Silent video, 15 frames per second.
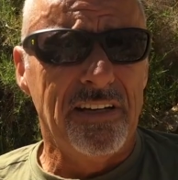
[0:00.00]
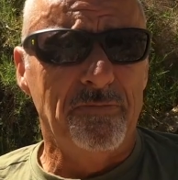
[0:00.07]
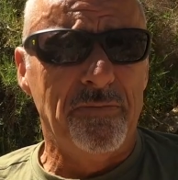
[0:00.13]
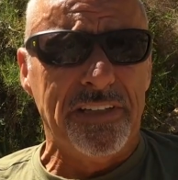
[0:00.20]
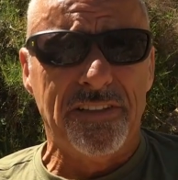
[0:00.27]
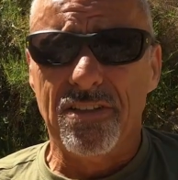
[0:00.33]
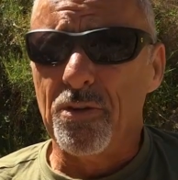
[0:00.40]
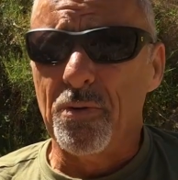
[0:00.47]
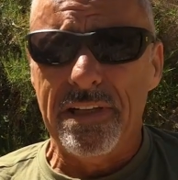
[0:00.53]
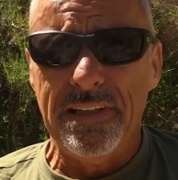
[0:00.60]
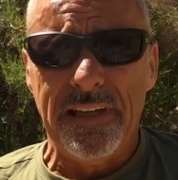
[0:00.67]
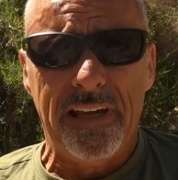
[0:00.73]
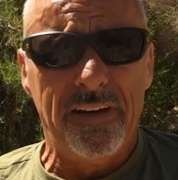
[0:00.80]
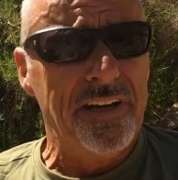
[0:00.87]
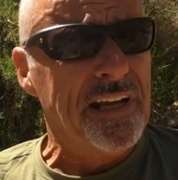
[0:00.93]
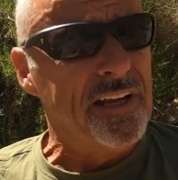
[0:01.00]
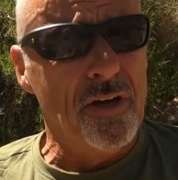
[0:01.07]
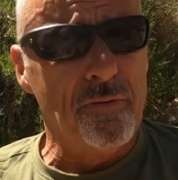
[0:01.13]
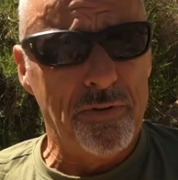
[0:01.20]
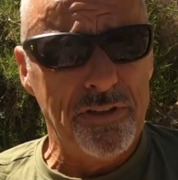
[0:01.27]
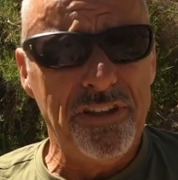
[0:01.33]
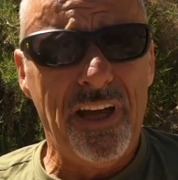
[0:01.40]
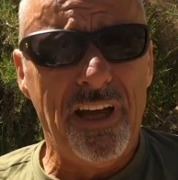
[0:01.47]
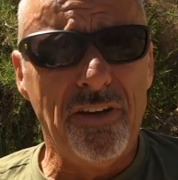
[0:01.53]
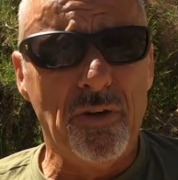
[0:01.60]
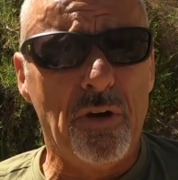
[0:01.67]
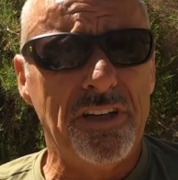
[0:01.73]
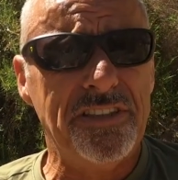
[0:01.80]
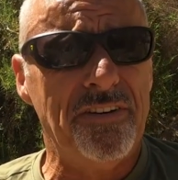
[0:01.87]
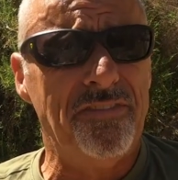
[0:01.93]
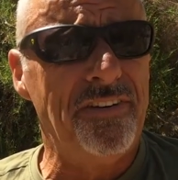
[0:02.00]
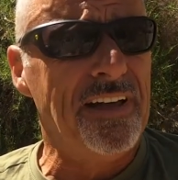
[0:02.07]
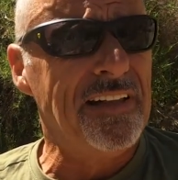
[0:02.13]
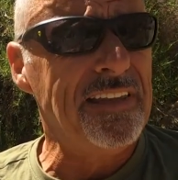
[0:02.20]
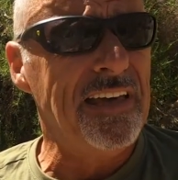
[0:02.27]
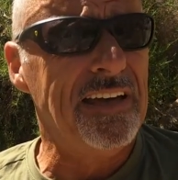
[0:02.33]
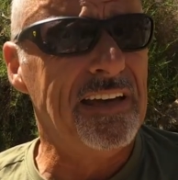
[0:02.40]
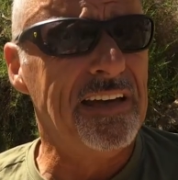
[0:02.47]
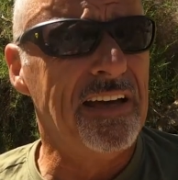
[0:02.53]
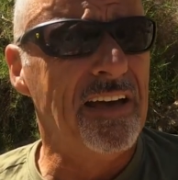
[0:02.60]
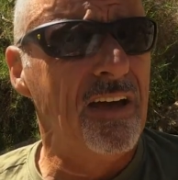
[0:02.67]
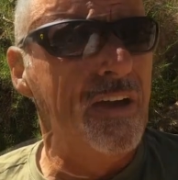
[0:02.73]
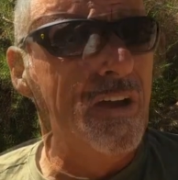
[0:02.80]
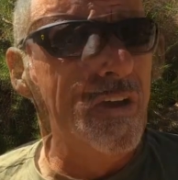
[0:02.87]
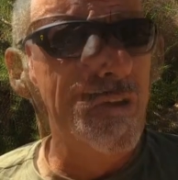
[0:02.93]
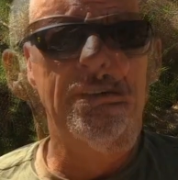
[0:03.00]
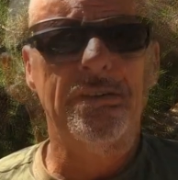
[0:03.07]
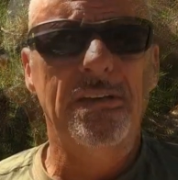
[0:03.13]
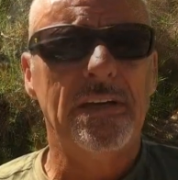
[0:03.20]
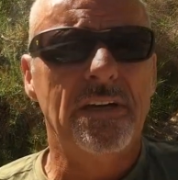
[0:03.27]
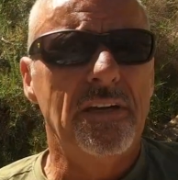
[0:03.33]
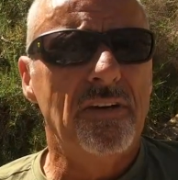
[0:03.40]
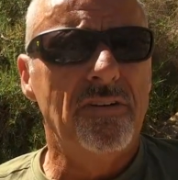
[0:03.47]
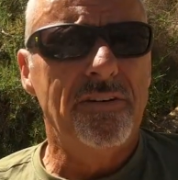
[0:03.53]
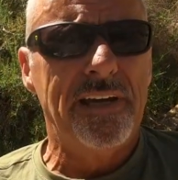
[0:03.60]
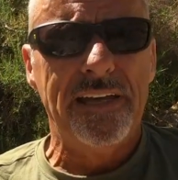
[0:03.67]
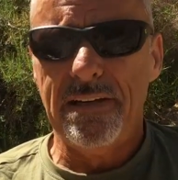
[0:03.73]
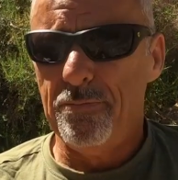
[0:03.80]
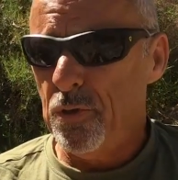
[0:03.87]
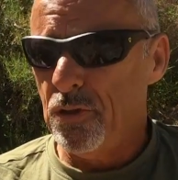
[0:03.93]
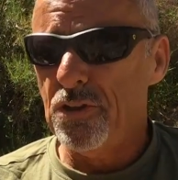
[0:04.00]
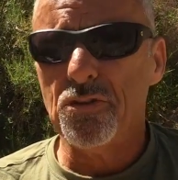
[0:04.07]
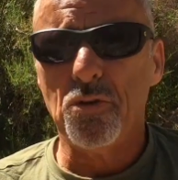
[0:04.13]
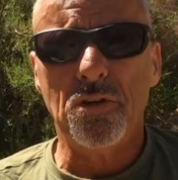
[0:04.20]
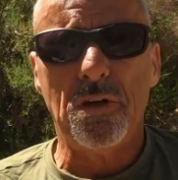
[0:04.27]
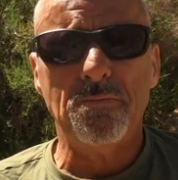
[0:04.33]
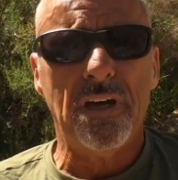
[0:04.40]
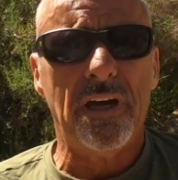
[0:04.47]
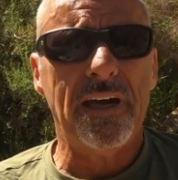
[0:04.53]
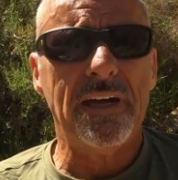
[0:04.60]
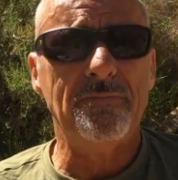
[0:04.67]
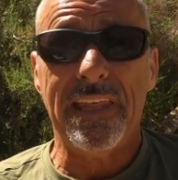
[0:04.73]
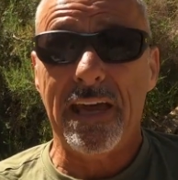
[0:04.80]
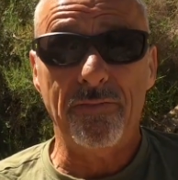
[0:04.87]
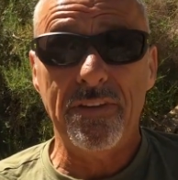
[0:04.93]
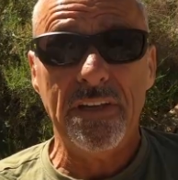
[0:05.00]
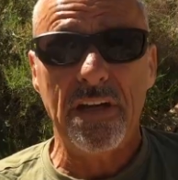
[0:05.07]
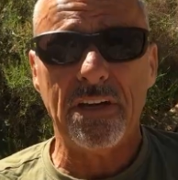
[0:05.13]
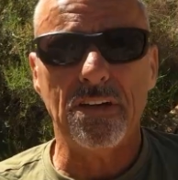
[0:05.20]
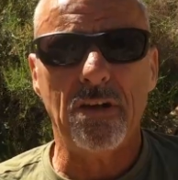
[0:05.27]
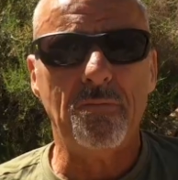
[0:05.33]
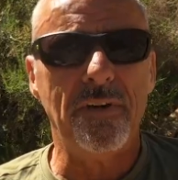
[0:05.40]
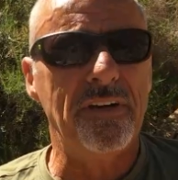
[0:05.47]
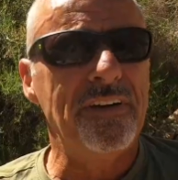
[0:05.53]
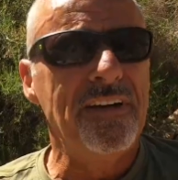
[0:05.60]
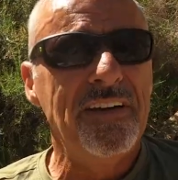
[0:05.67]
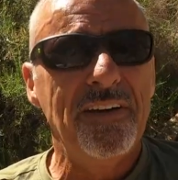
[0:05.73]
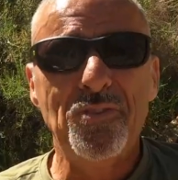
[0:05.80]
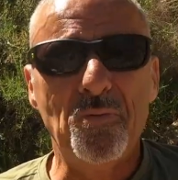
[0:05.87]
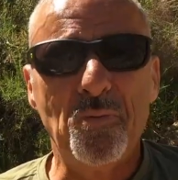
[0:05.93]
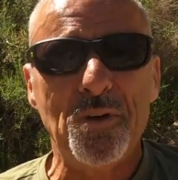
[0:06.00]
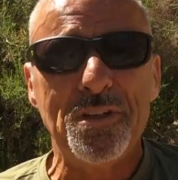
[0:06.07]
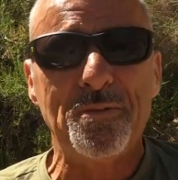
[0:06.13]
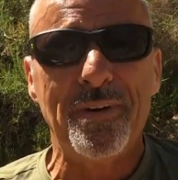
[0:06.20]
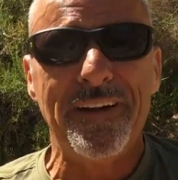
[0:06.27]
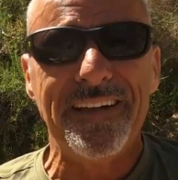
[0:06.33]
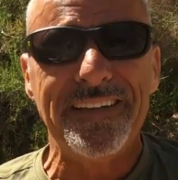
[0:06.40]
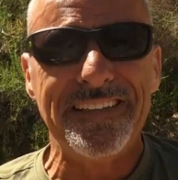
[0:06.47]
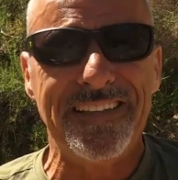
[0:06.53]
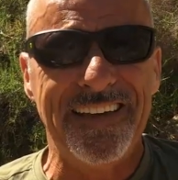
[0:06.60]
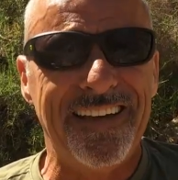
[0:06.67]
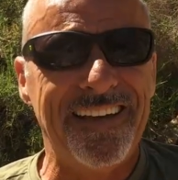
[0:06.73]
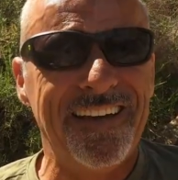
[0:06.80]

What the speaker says: been screaming at her to get up because now I know how she felt. Right, I'll put the drone up now. I'm definitely not going up. No more surprises.